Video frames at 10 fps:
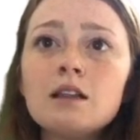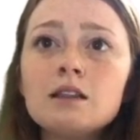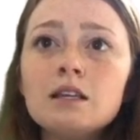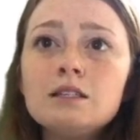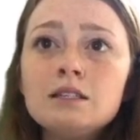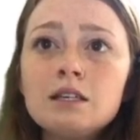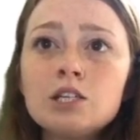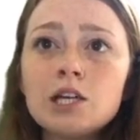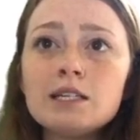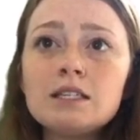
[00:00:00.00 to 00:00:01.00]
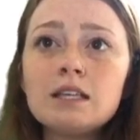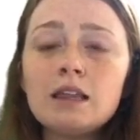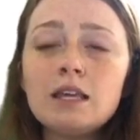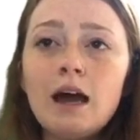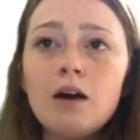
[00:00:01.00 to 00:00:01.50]
This suggests that
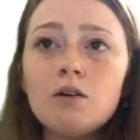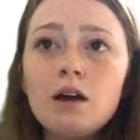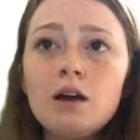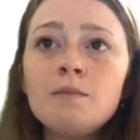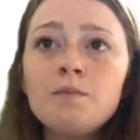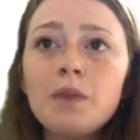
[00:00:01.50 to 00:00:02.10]
the outcome